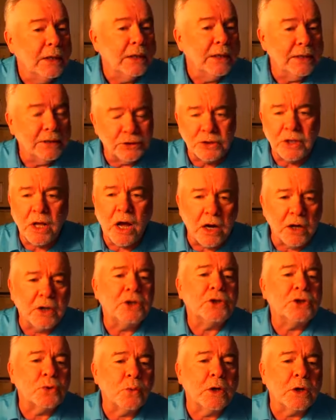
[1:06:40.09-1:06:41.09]
It's that's the right.
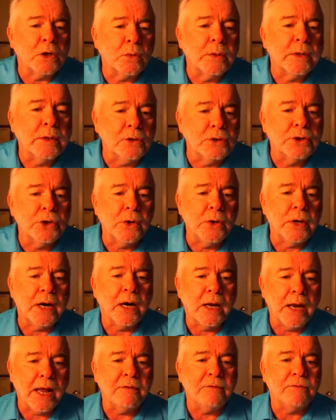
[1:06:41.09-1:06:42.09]
hardest work we'll do in
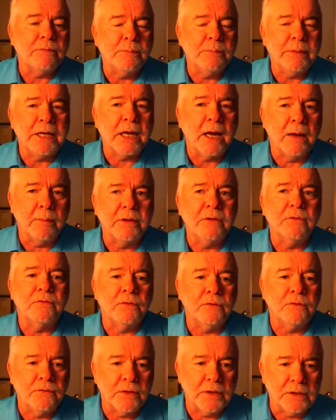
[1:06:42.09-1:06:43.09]
our life, becoming
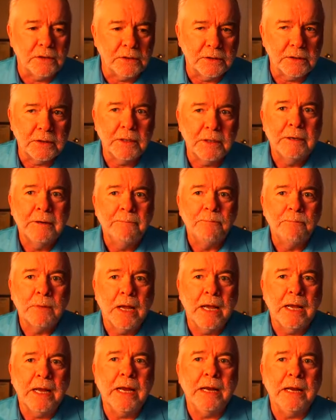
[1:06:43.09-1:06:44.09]
fulfilled
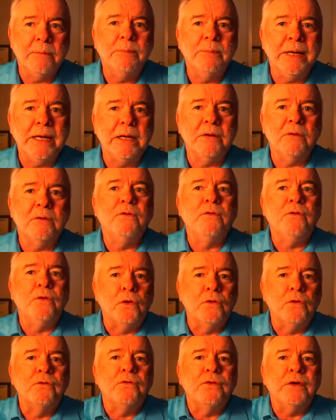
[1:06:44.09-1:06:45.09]
and, yeah. and being
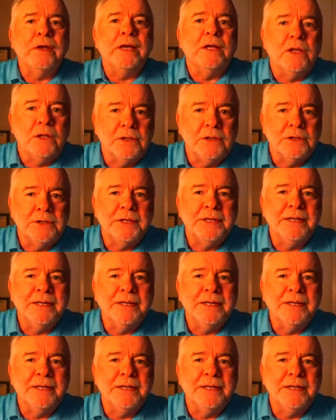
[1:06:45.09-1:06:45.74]
fulfilled,